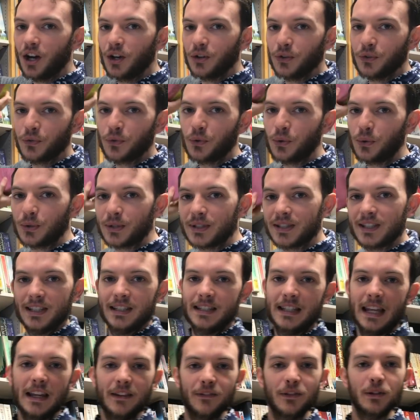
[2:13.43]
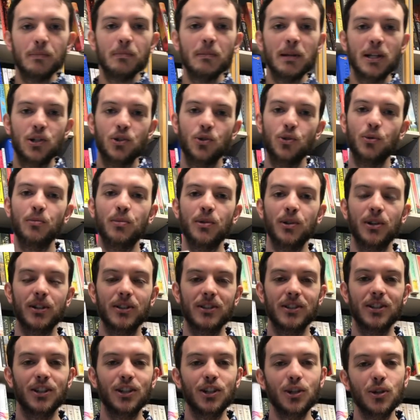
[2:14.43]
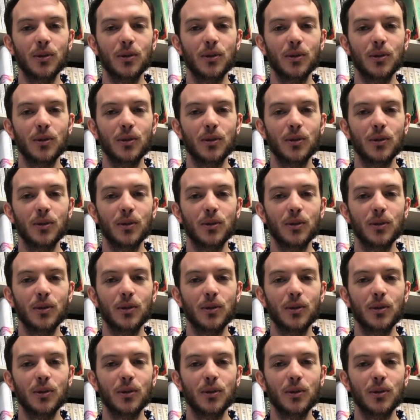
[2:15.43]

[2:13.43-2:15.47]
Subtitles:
are of course the David Mitchell books that